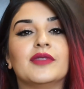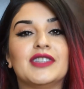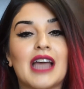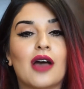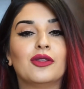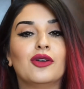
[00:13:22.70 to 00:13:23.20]

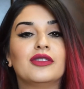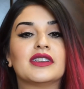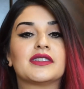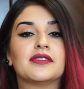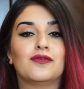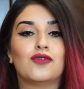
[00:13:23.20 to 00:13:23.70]
Download the
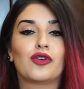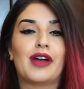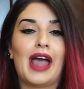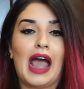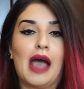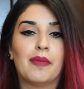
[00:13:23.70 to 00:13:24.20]

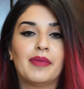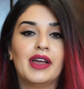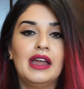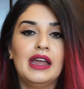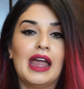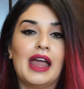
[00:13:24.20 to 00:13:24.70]
Sephora app,
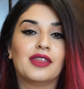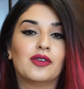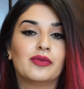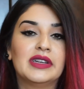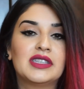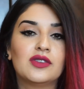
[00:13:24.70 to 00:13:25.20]
and the
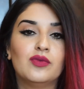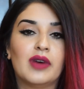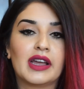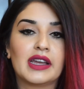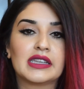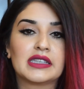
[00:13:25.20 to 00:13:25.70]
reason
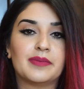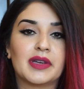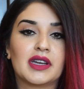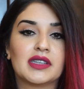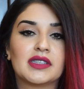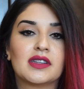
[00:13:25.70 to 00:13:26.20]
why is
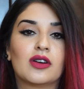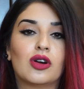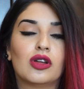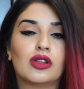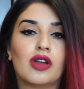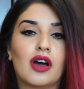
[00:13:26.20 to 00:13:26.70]
because there
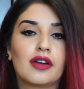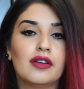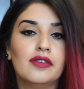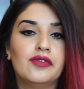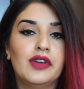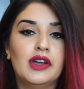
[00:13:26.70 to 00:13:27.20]
are a lot
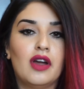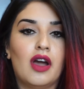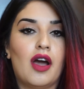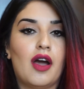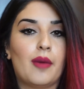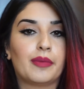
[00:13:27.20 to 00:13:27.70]
of
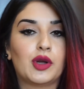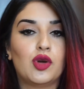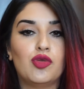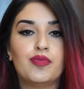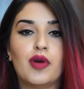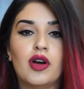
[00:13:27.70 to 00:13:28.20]

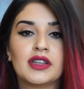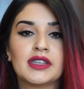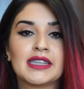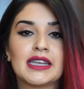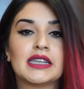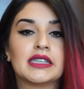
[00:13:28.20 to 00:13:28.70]
coupons
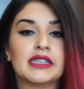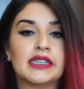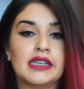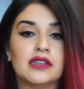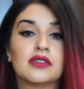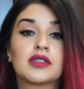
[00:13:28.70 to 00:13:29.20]
and
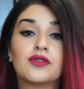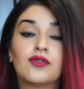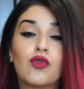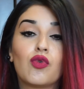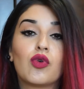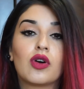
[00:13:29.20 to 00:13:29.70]
deals
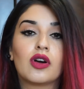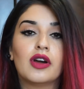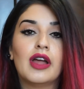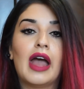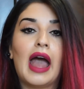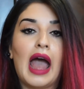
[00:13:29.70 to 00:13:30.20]
for
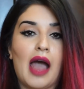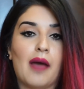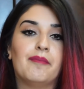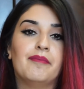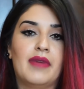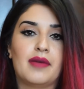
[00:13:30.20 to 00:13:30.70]

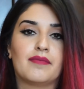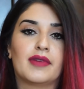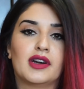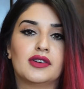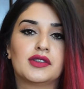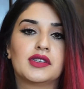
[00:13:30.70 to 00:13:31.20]
app
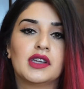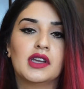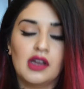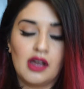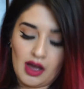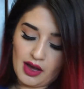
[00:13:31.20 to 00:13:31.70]
members.
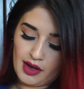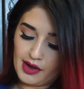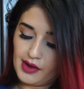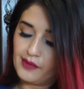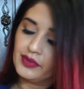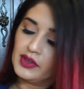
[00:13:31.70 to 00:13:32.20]

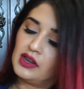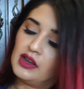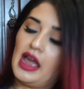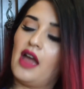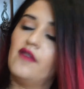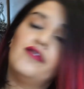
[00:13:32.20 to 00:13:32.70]

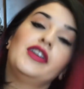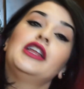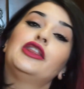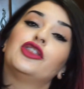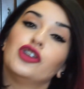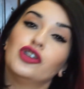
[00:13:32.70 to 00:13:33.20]

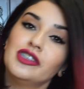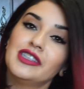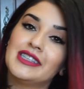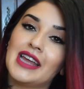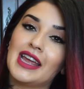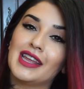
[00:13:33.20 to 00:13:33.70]
Every
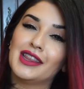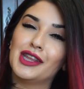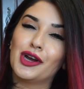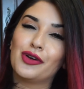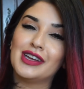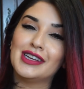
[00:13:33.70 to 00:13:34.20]
Thursday
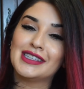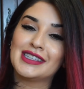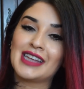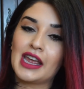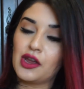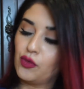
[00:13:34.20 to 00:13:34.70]
there
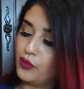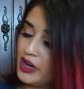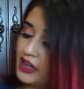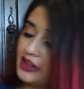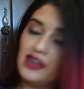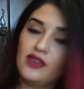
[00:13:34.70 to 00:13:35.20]
is a
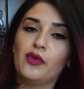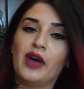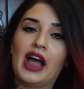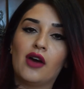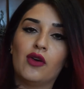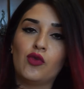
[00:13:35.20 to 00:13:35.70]
weekly
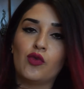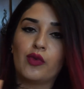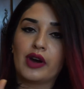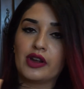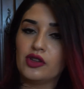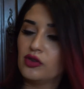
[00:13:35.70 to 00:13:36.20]
wow
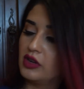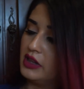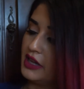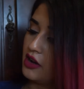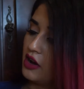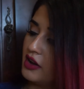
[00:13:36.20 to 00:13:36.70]
where you
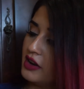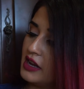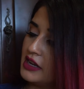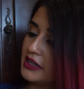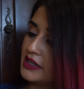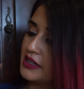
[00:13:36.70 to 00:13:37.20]
click on
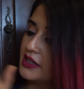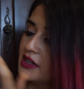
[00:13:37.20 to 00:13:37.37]
it